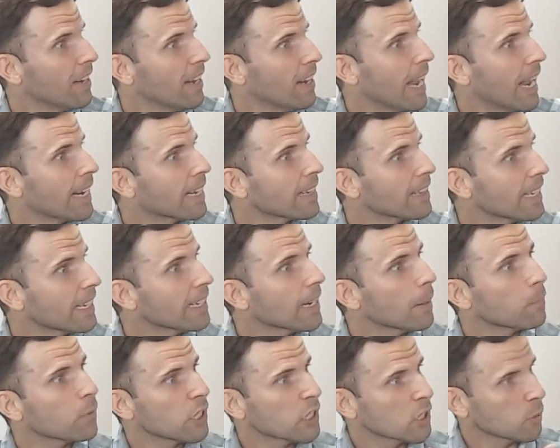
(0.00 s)
And I think
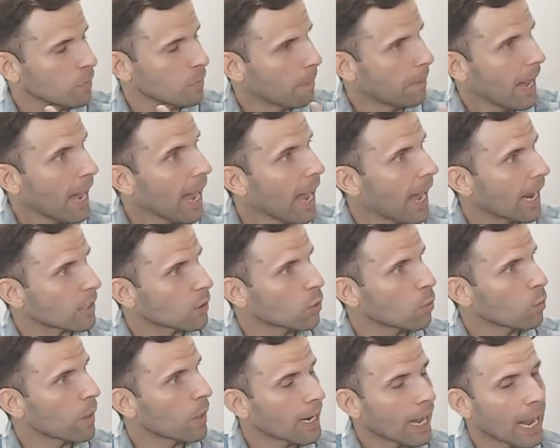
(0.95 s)
that brings me back
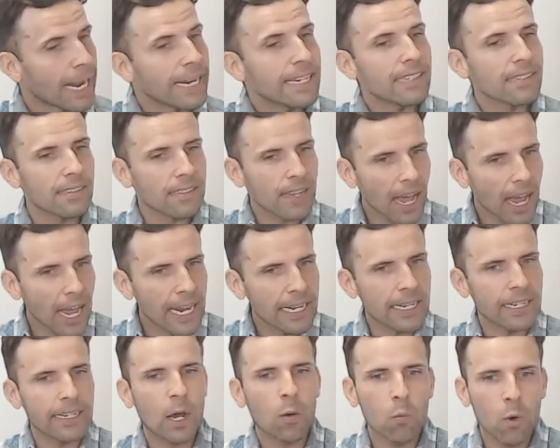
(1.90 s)
to when I
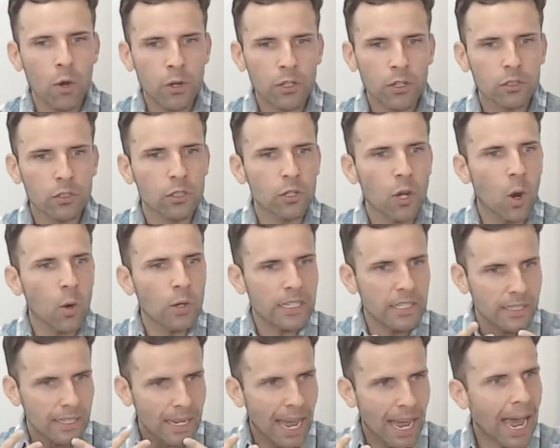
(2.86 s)
decided I wanted to go
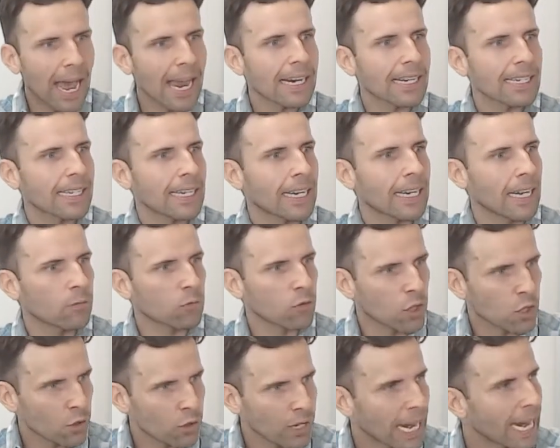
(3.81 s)
into acting and
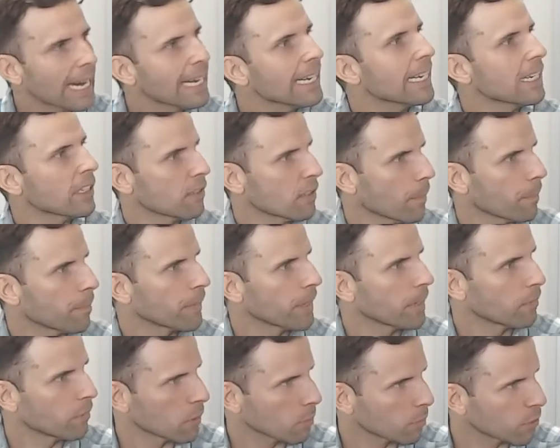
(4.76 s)
creating
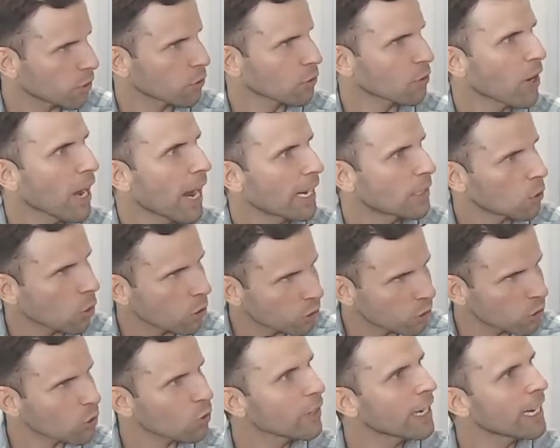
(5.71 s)
something from scratch,
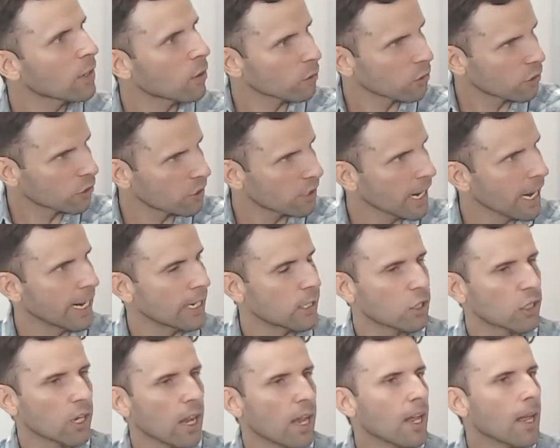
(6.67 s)
on screen, on
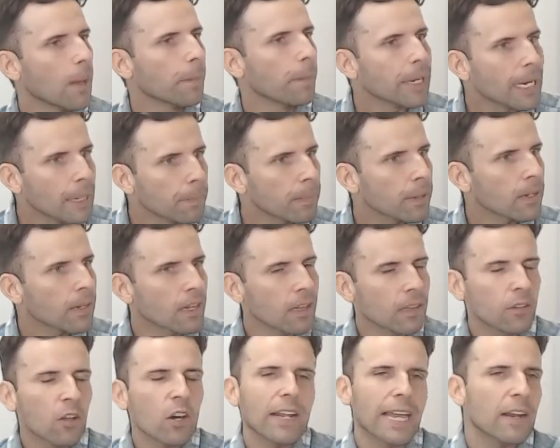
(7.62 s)
stage.
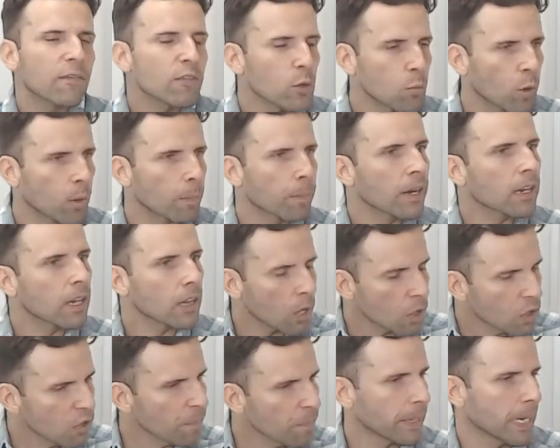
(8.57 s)
People, not everyone, but a
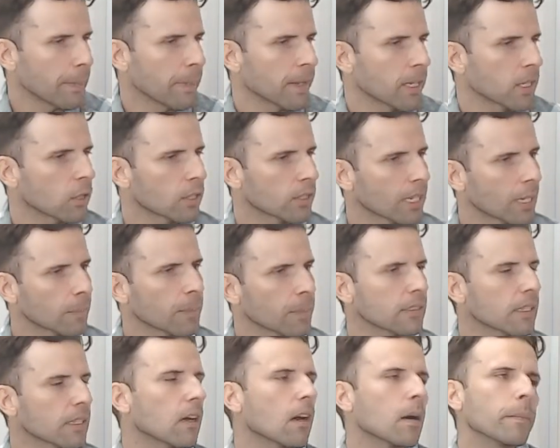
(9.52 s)
lot of people looked at me
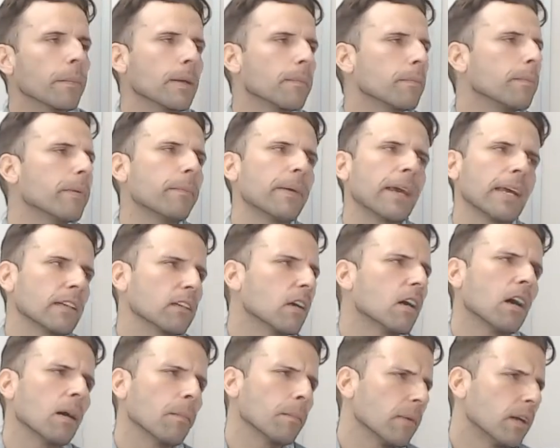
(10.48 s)
and said, Ben,
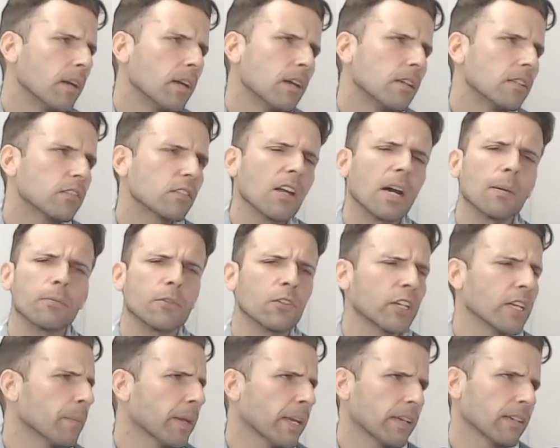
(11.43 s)
come, stop
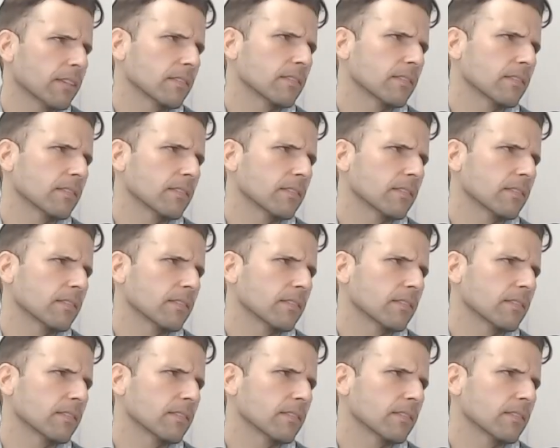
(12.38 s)
dreaming.